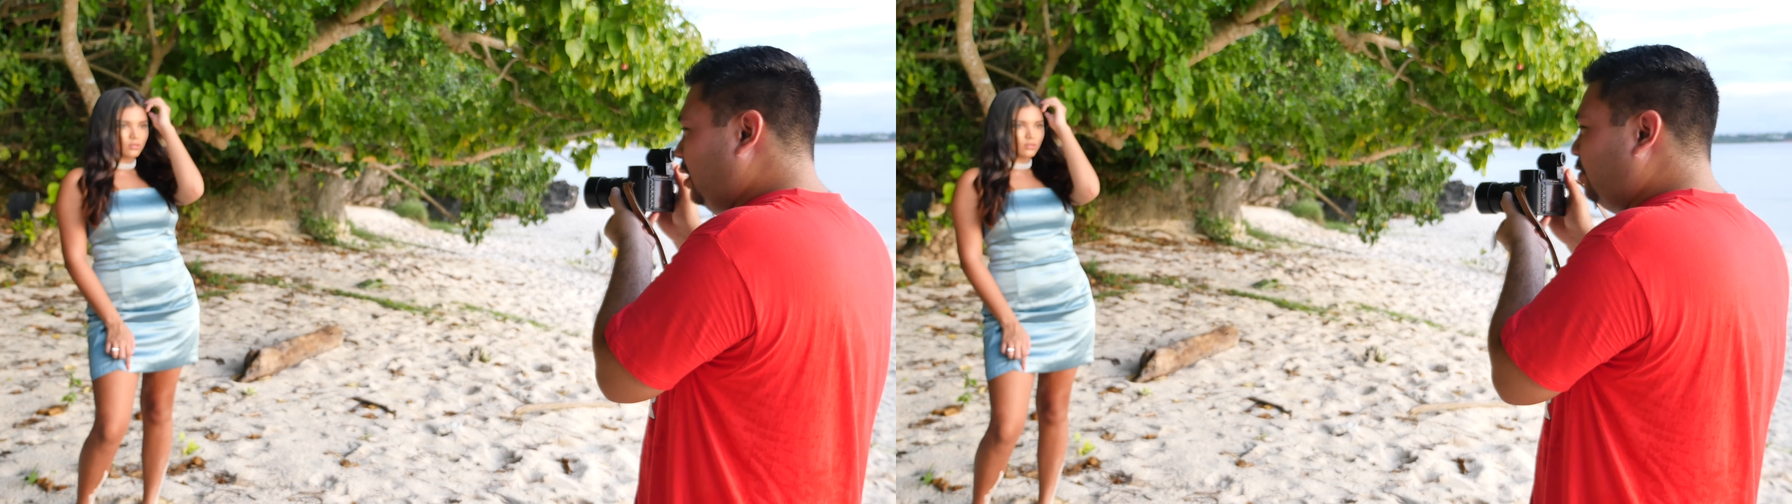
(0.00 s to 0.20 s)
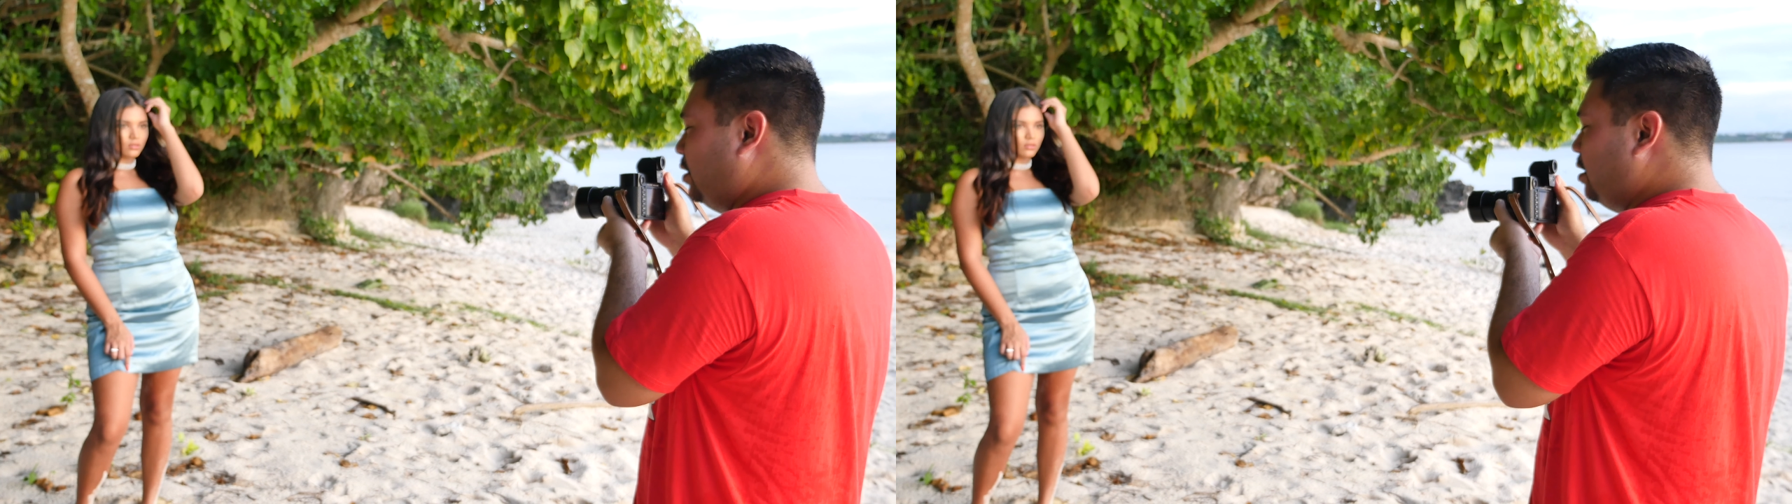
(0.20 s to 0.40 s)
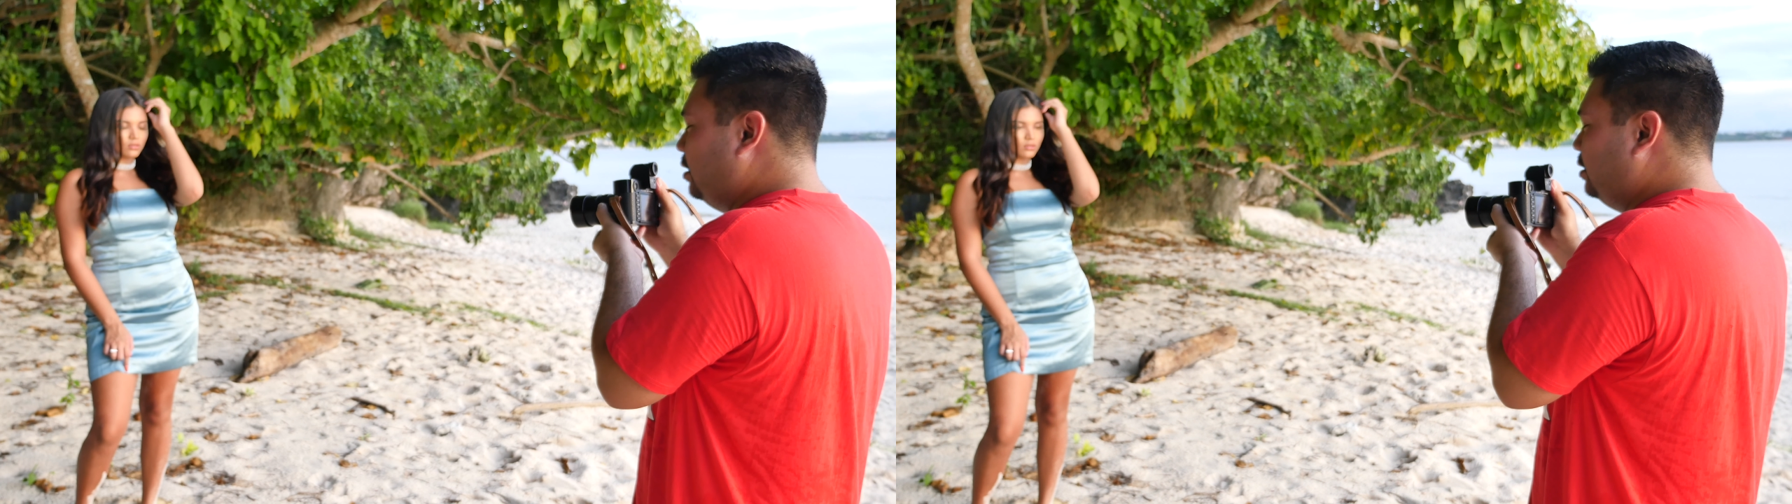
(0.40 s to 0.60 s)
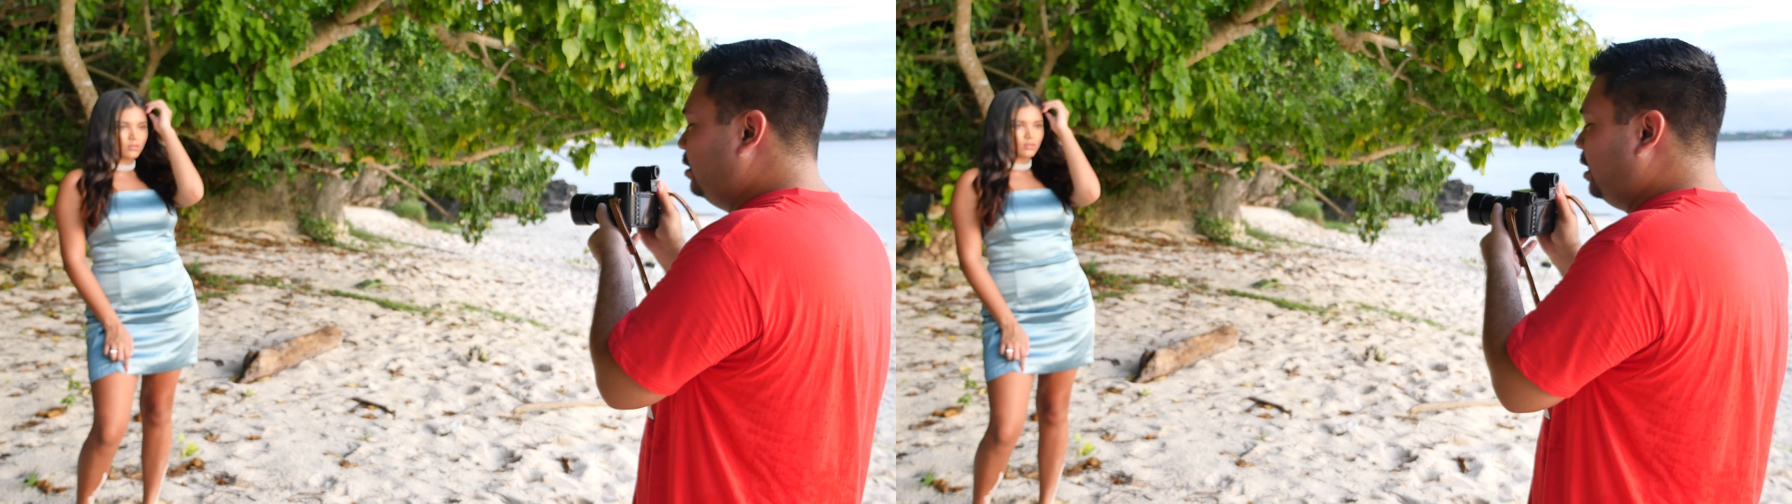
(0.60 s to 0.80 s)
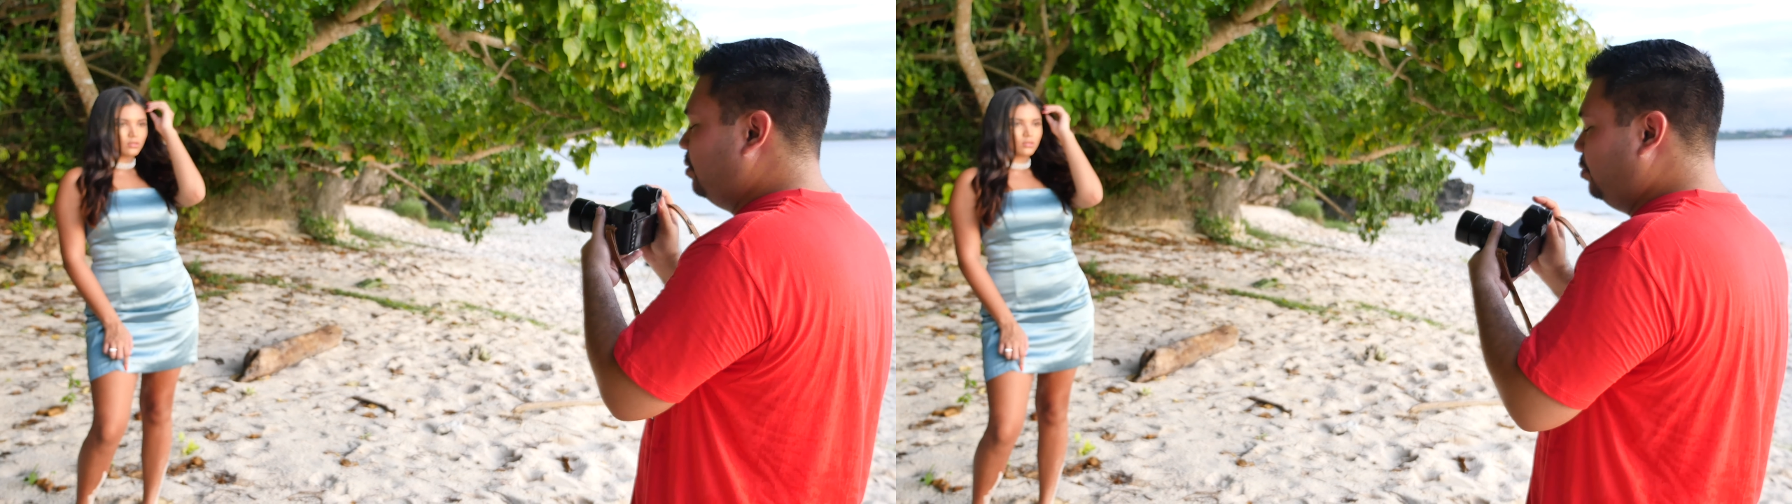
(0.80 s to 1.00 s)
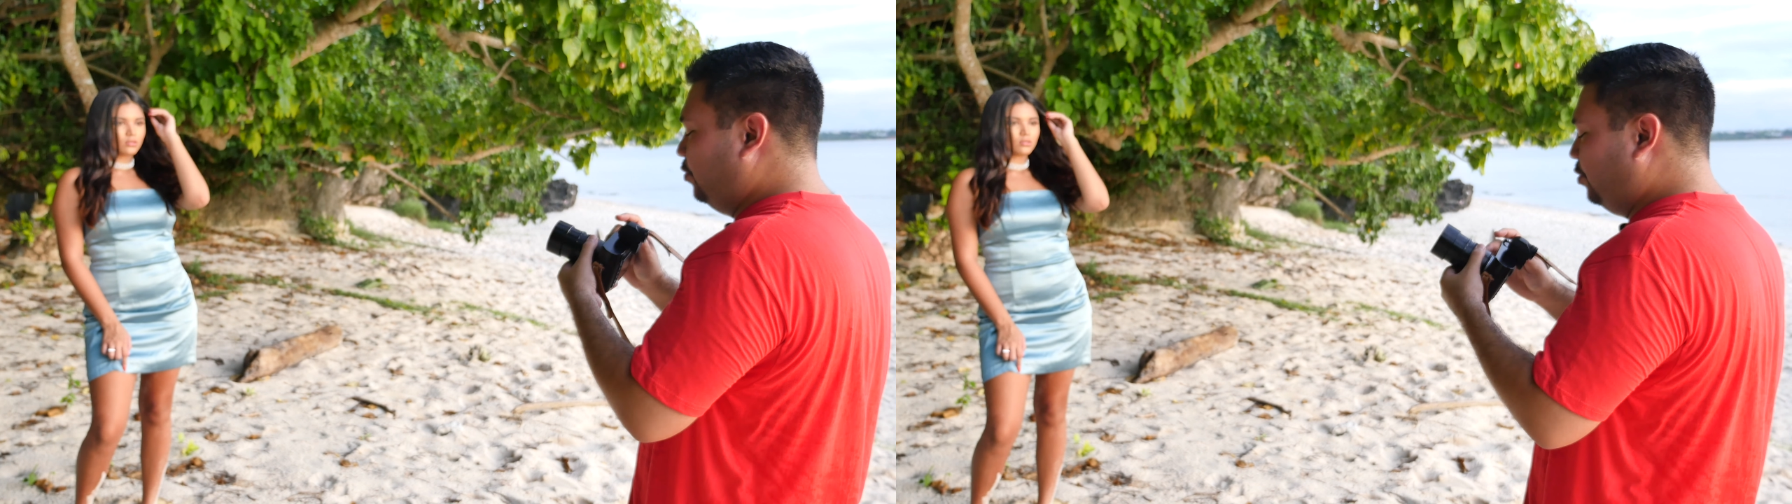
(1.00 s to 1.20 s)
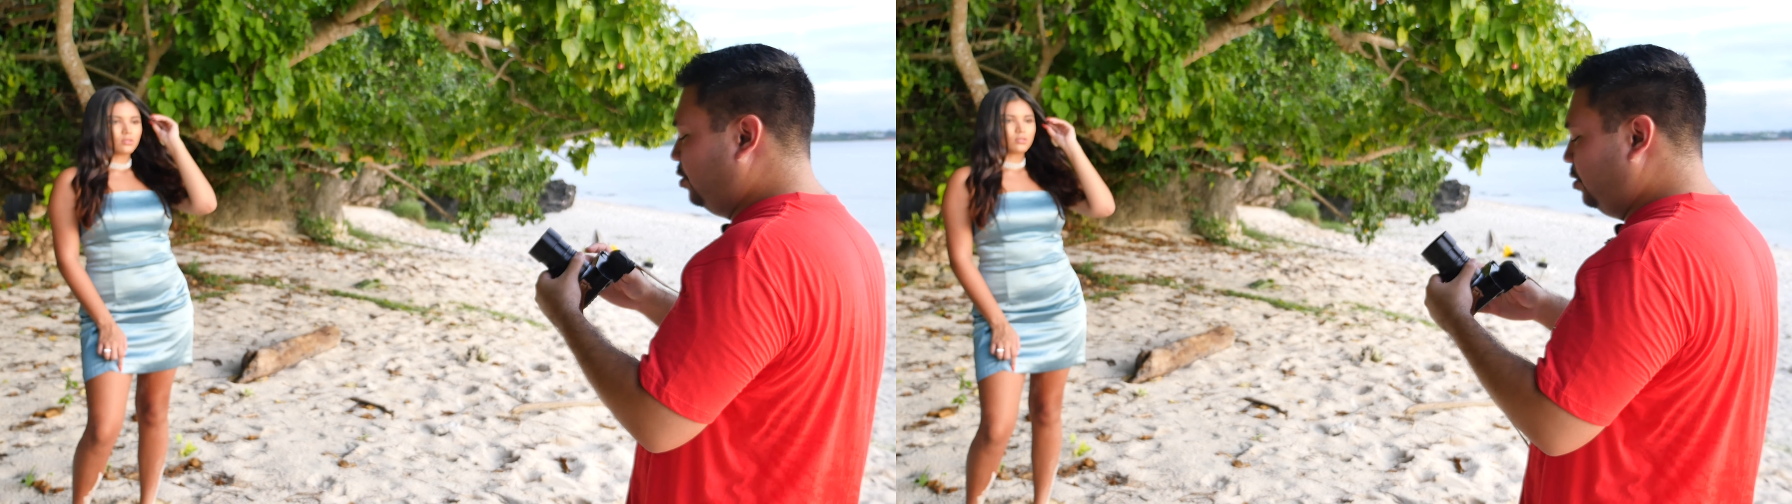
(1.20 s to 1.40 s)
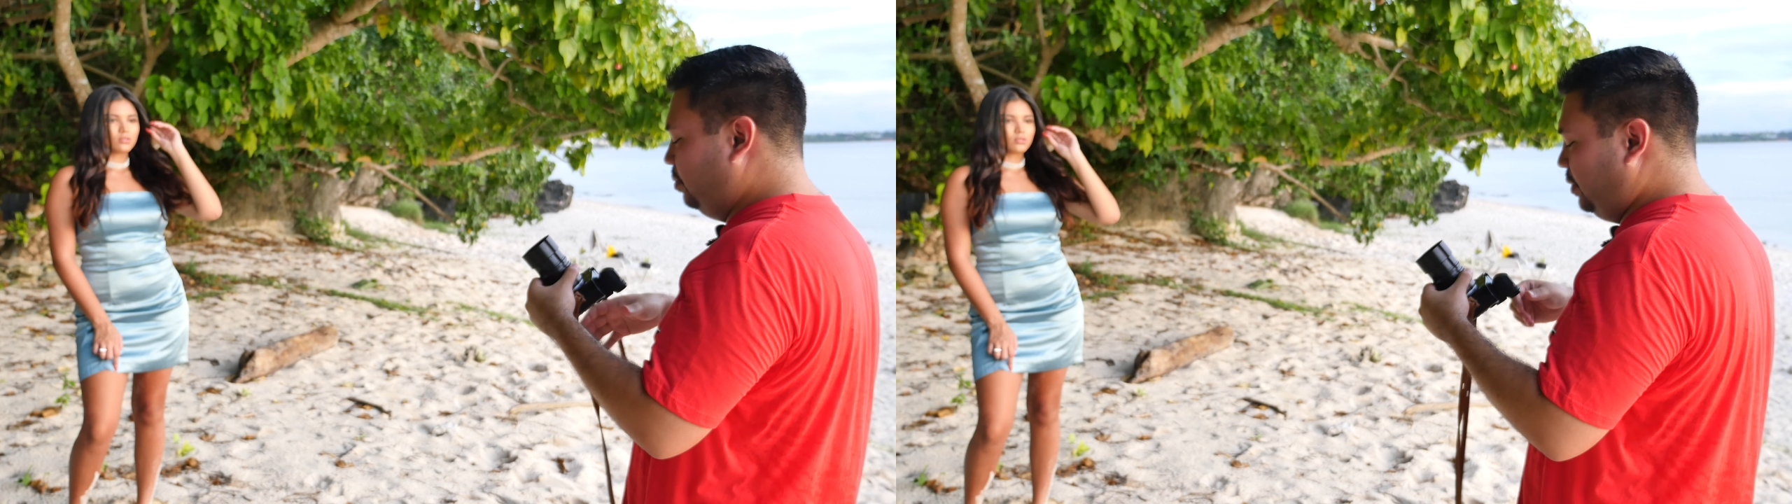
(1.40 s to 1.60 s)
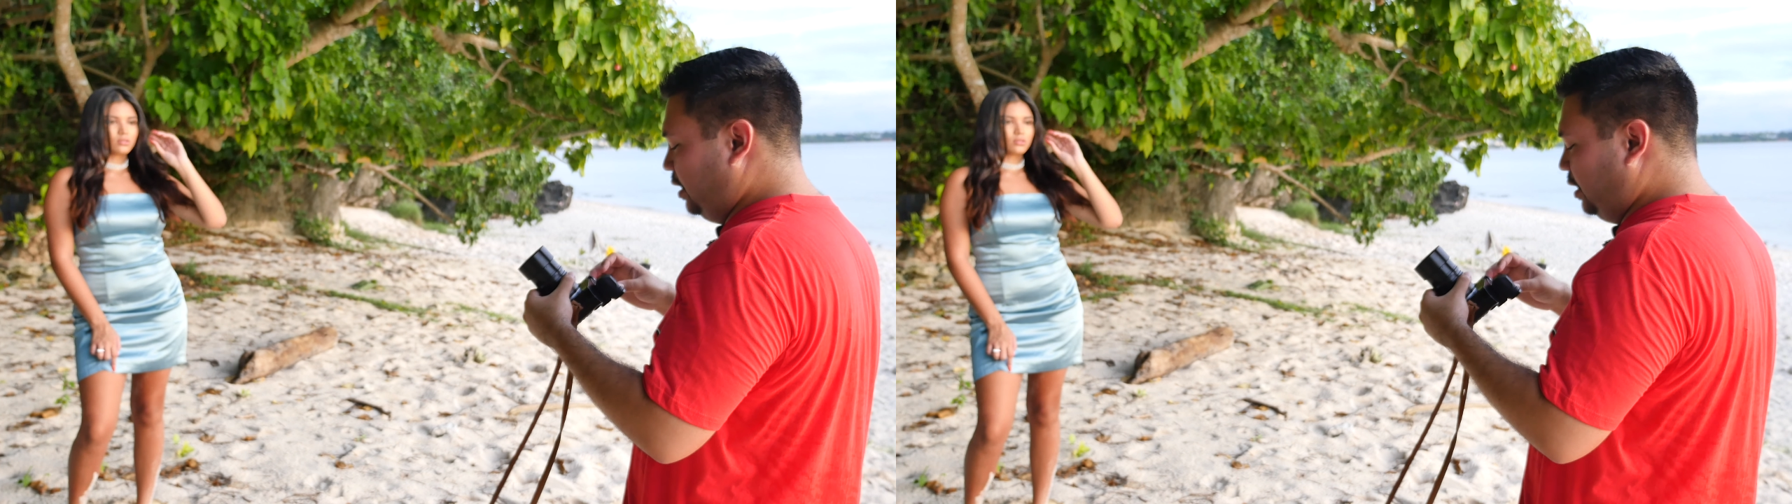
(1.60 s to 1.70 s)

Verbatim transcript: if the Konica can perform